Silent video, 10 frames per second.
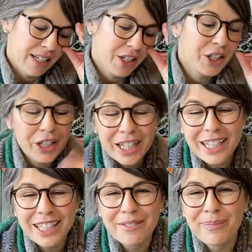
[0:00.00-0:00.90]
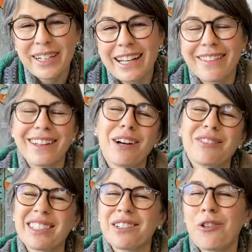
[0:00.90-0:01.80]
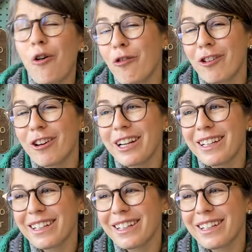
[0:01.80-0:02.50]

good, but I think I was a little over it.